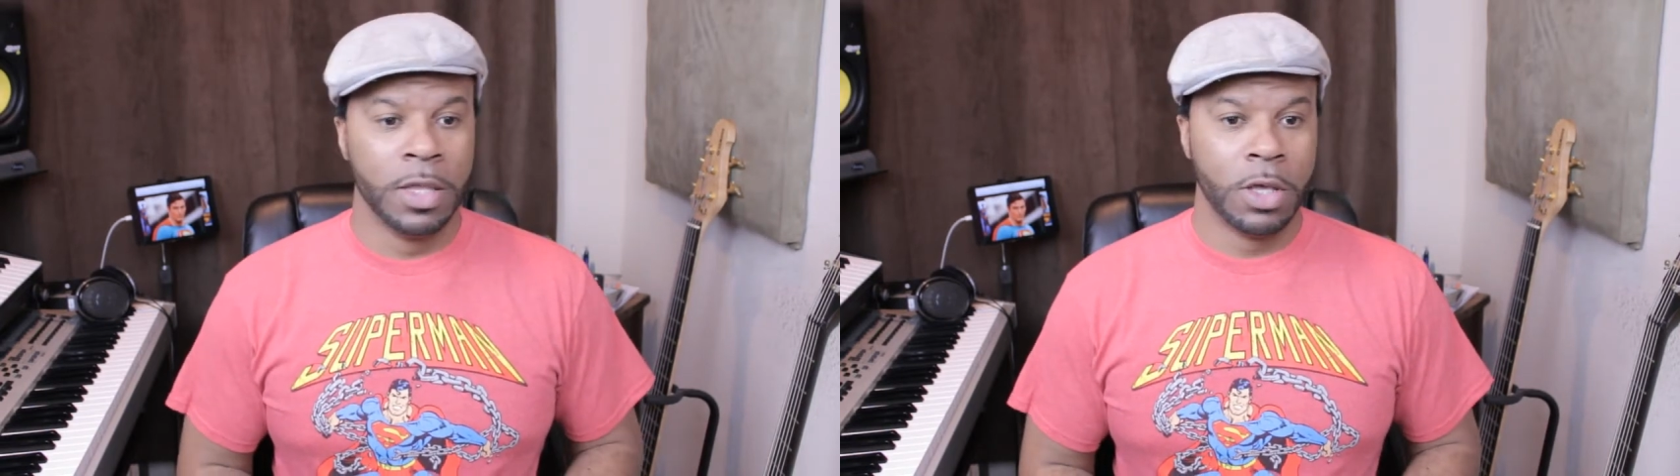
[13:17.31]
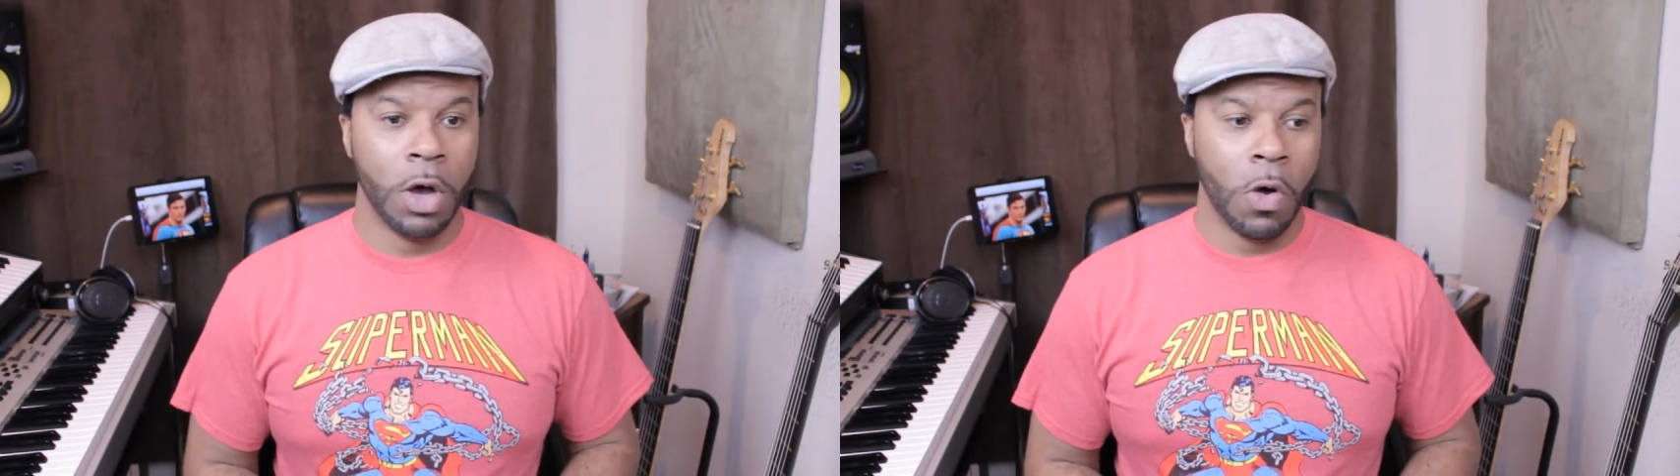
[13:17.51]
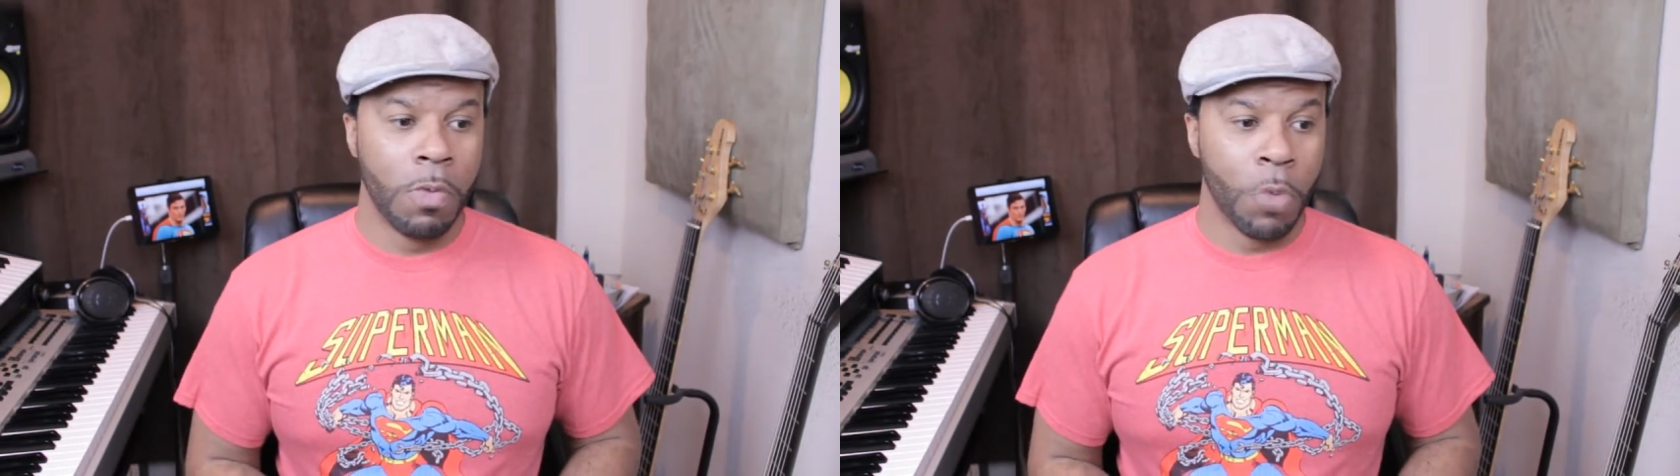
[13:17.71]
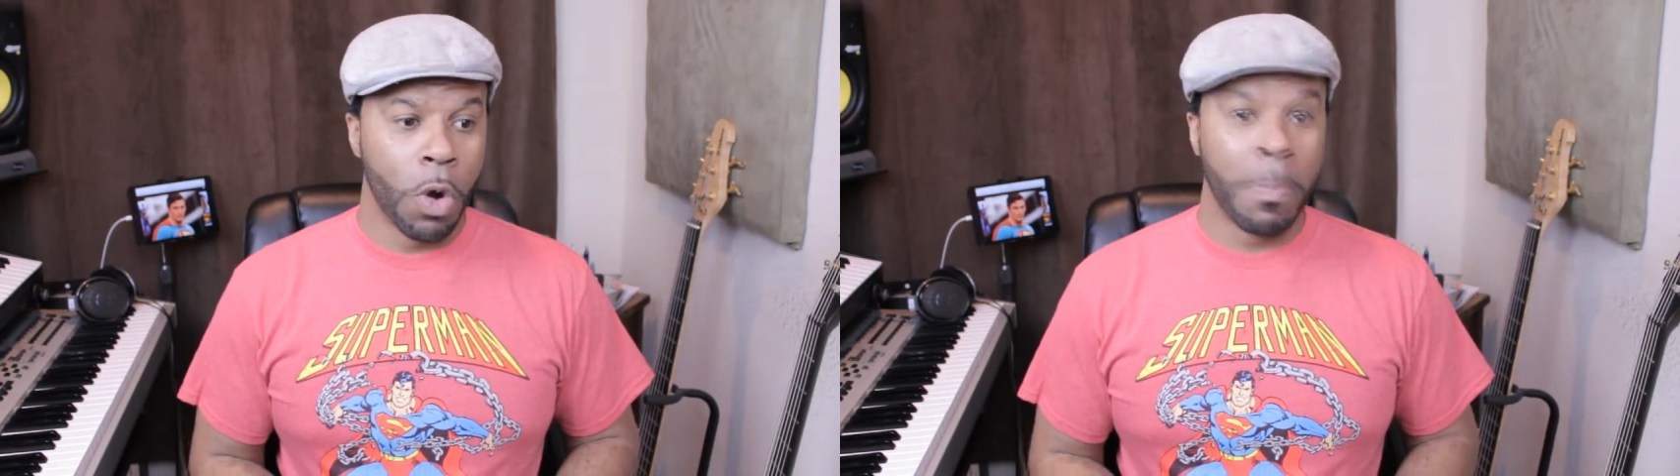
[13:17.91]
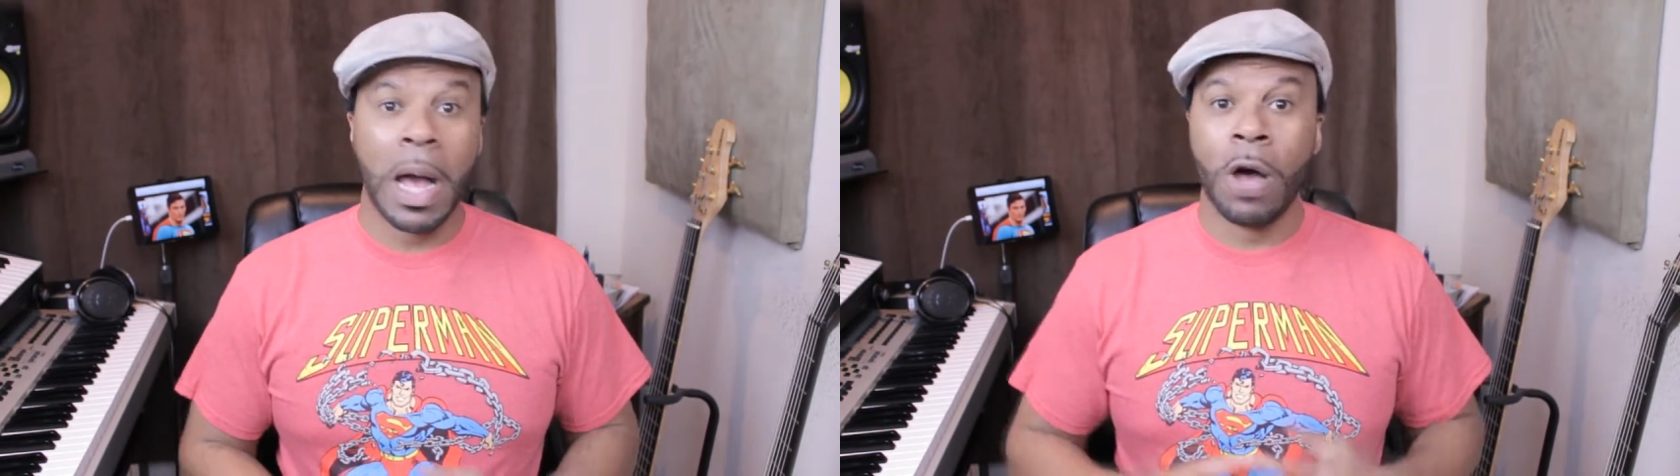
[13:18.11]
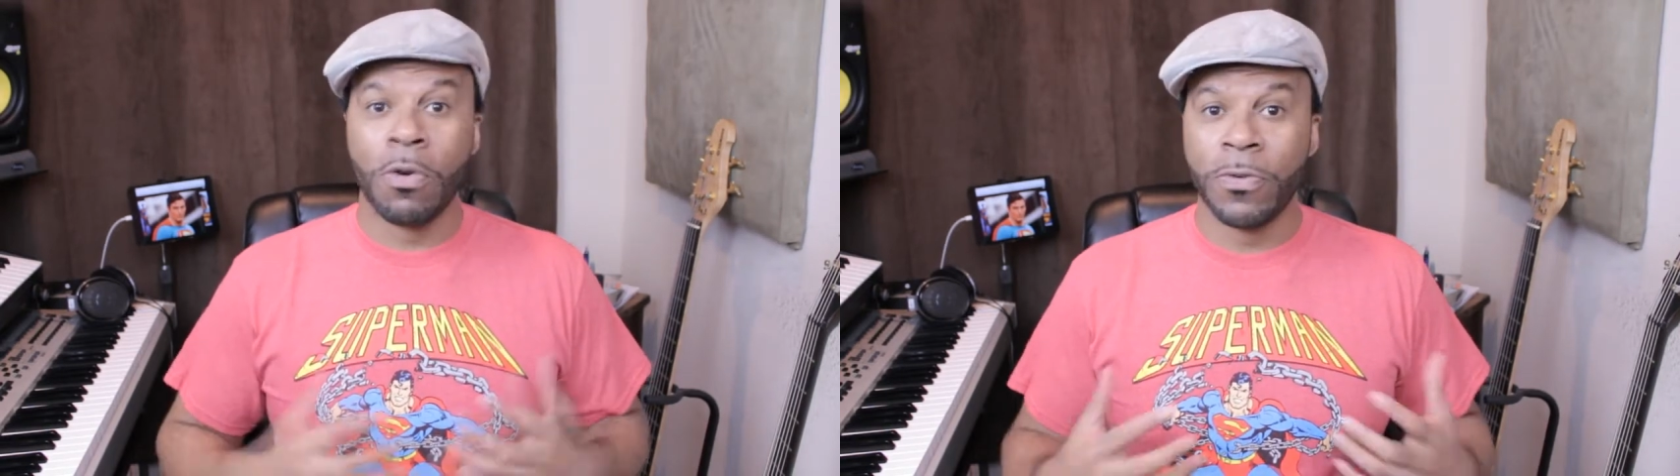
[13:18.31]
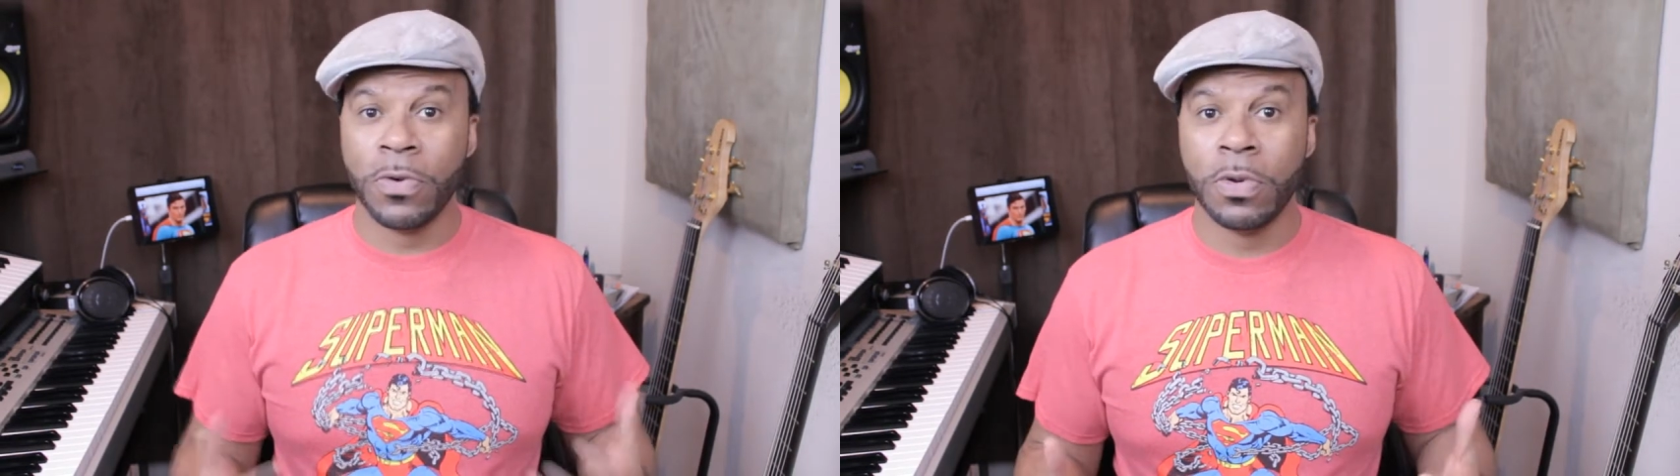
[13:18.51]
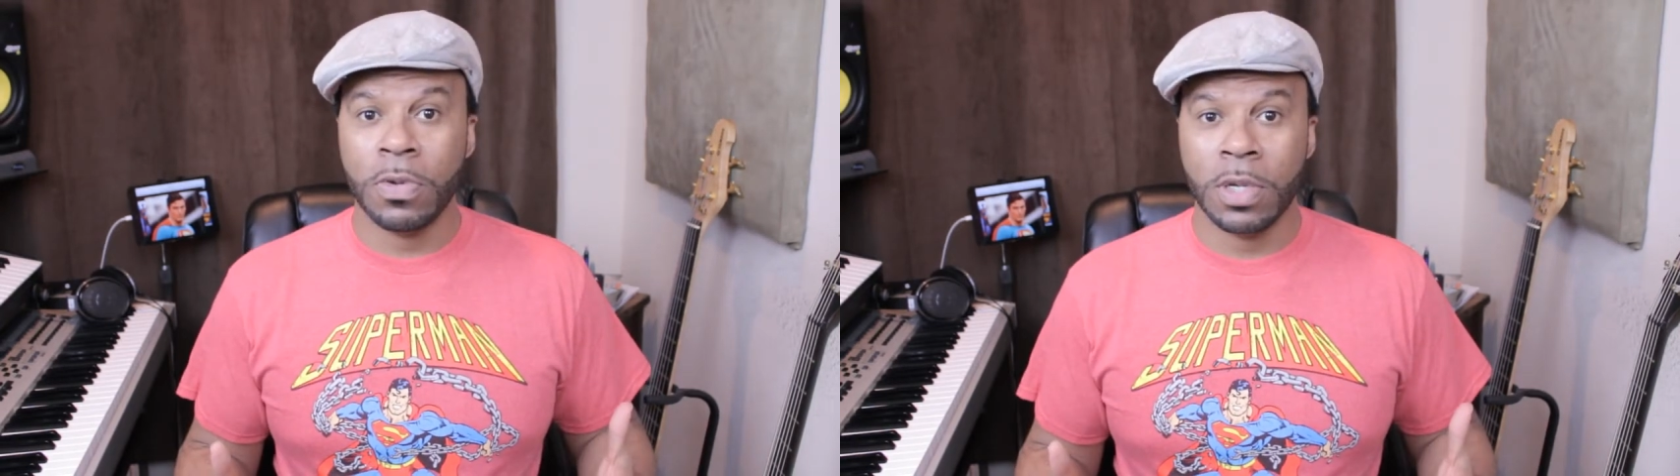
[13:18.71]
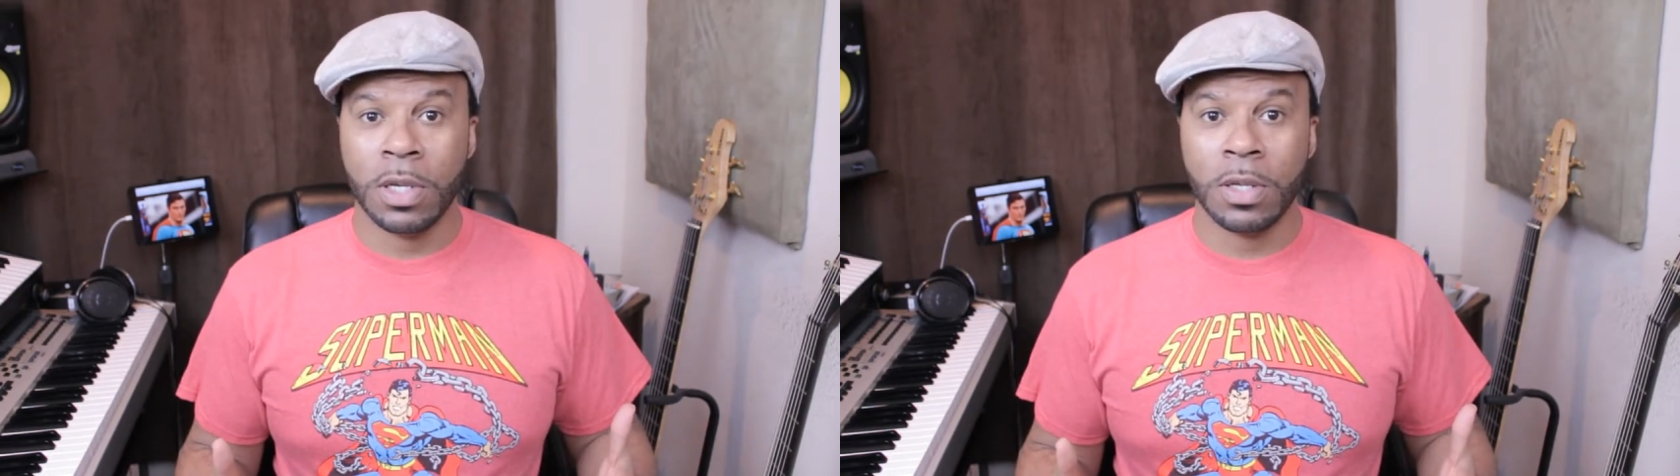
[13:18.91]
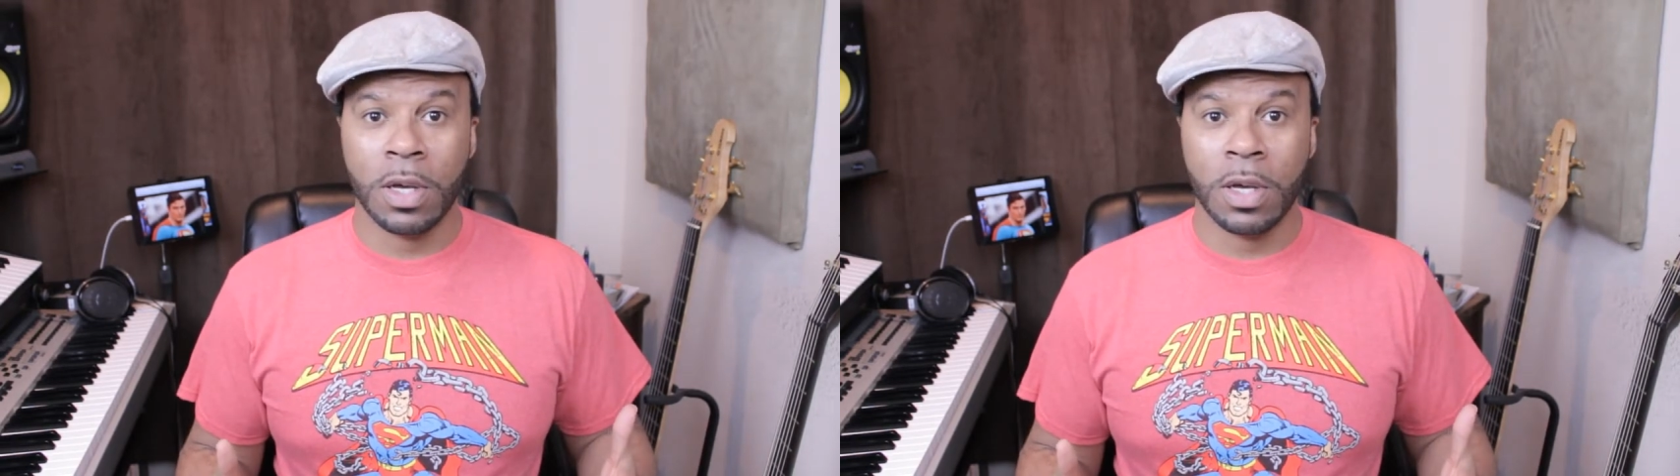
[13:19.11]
the whole more powerful